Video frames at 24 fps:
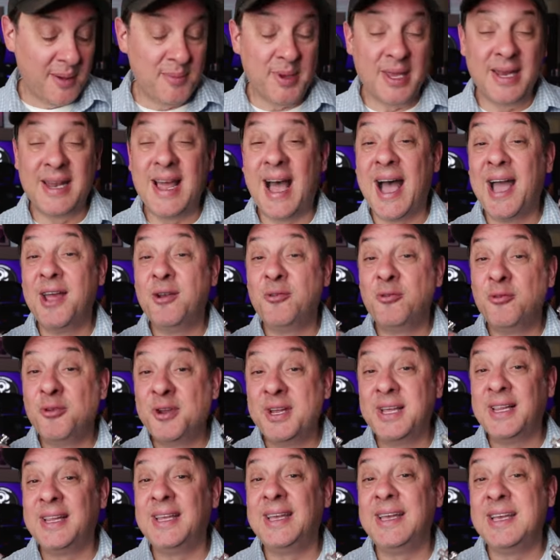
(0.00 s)
I mean, I
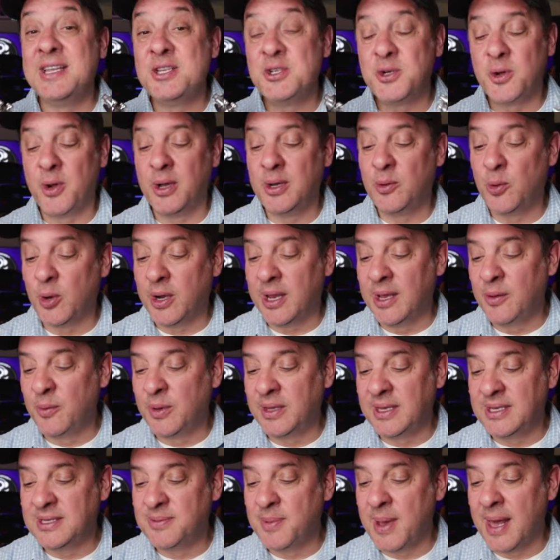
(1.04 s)
really enjoyed working
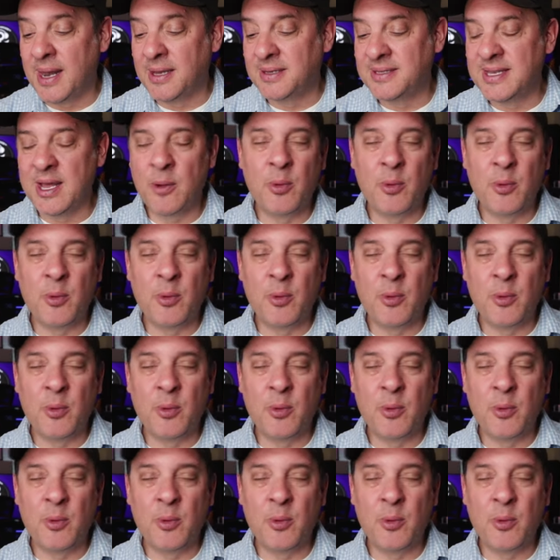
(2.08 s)
with these pedals.